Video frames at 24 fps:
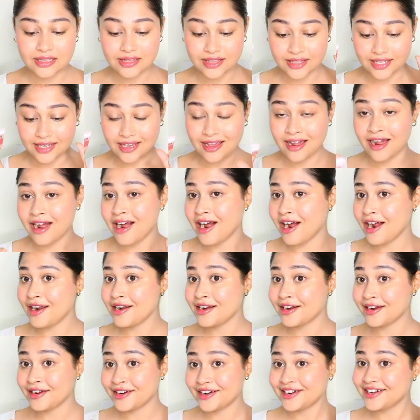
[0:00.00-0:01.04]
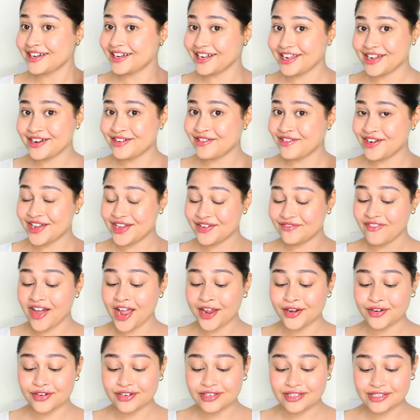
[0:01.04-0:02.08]
They are currently going
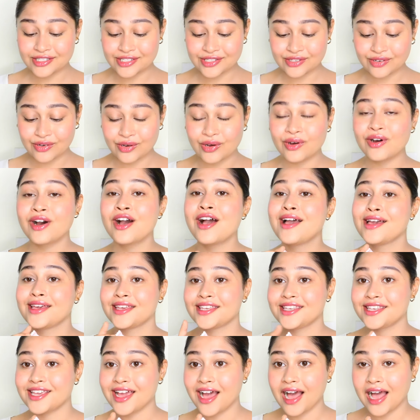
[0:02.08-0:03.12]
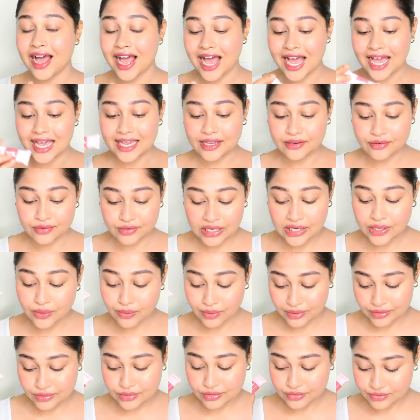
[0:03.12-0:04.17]
viral, so yeah, I really
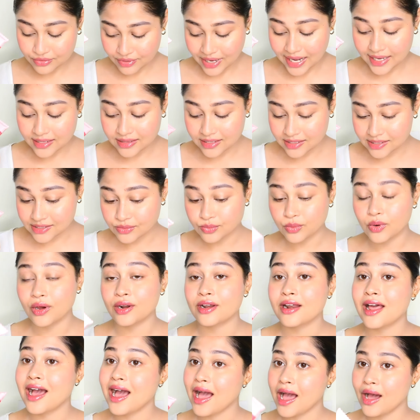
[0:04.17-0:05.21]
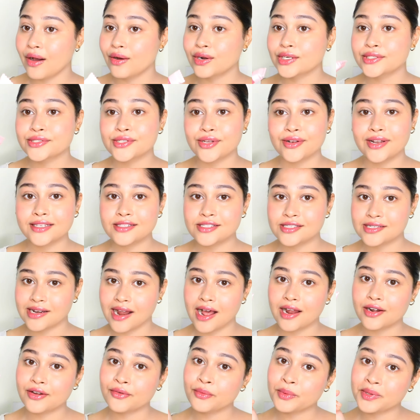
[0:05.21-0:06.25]
want to try this one out. So let's
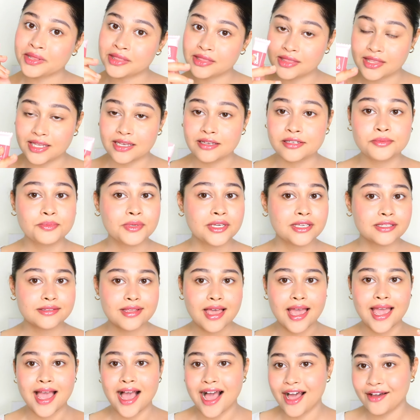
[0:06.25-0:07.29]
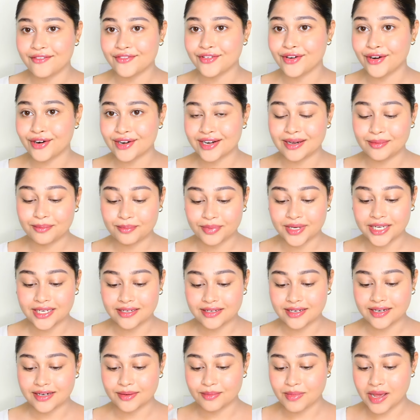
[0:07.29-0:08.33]
start with this, because I have not
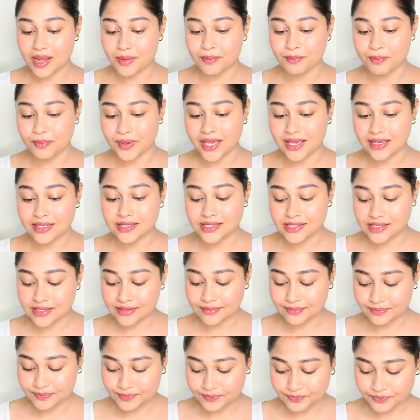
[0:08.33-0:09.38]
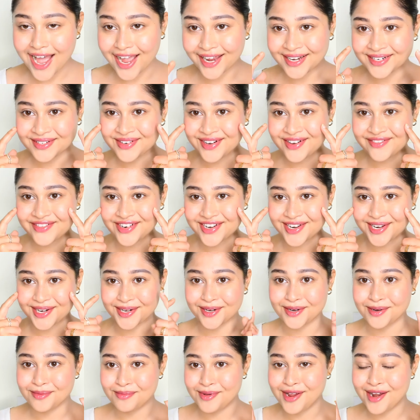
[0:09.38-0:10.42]
completed my base. I do have a
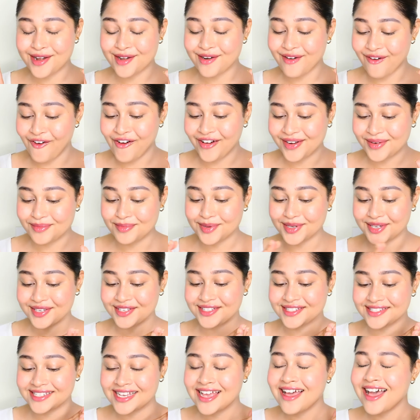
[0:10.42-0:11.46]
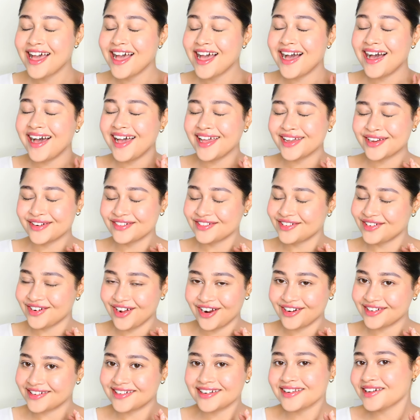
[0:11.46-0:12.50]
little bit on because I could
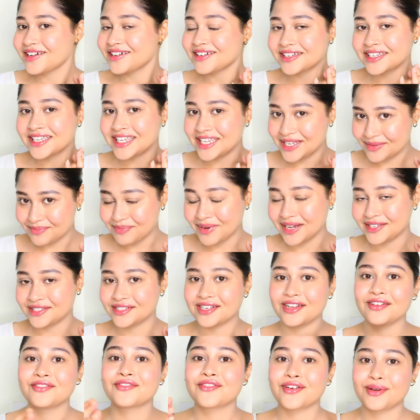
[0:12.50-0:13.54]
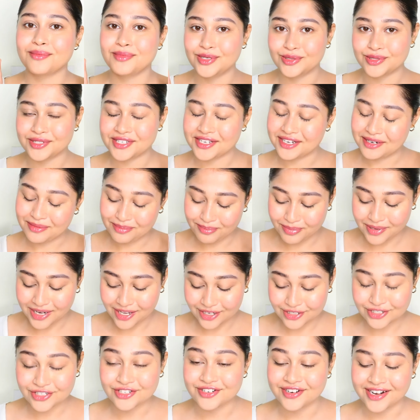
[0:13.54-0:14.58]
not keep myself from using a
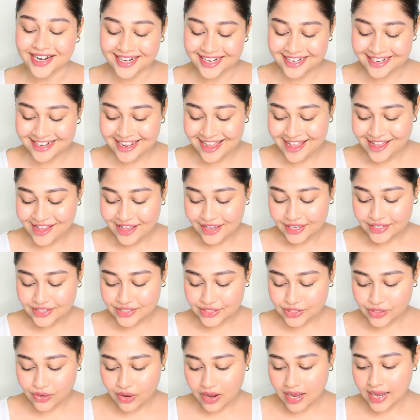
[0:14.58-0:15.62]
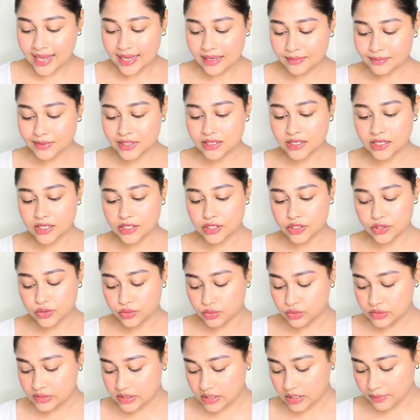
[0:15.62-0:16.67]
blush, right? So I am gonna
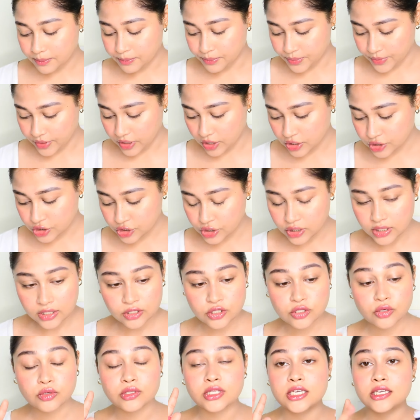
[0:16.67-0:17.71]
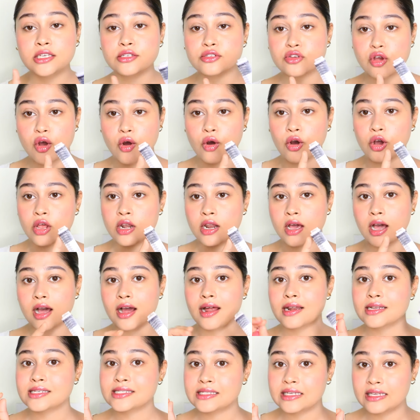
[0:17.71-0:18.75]
use a brush. So these all
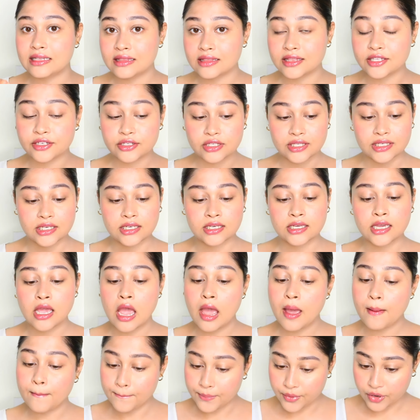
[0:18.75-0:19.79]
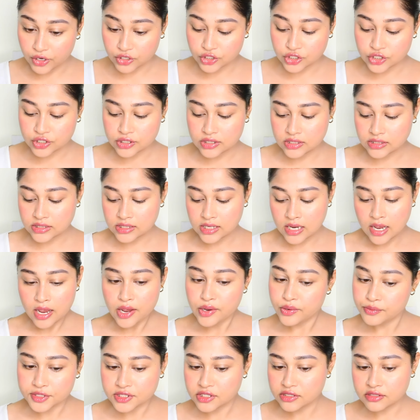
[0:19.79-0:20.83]
are synthetic brushes,
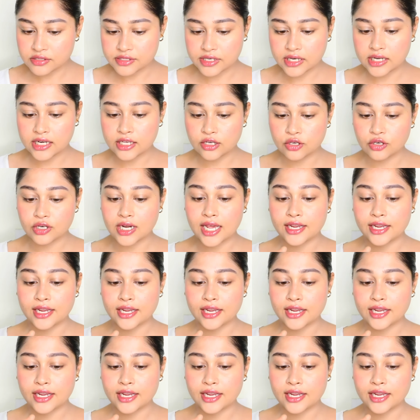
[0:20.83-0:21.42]
which is really good.